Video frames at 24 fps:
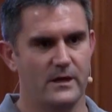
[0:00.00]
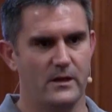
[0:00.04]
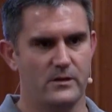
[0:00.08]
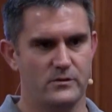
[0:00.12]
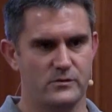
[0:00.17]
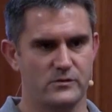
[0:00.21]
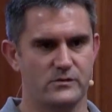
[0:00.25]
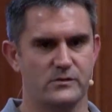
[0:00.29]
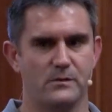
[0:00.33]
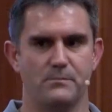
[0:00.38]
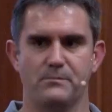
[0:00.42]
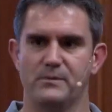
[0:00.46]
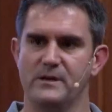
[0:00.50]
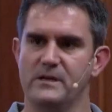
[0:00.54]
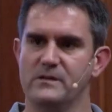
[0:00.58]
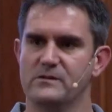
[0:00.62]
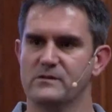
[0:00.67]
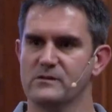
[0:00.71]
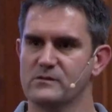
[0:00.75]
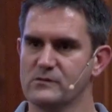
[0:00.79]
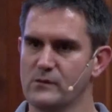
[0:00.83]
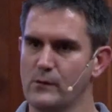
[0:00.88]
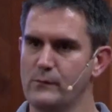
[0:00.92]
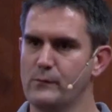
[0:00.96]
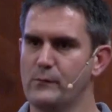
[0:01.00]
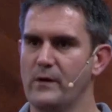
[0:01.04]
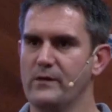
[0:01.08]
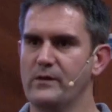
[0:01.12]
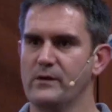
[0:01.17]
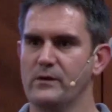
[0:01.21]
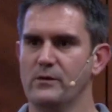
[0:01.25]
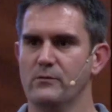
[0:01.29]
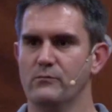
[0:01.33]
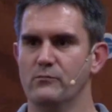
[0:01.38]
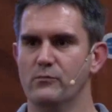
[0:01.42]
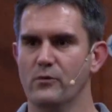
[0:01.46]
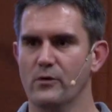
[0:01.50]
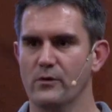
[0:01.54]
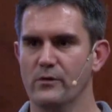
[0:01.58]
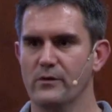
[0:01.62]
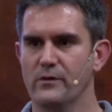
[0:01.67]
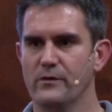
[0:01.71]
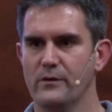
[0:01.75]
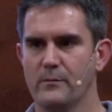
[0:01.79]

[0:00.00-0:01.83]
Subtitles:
just a piece of software that you run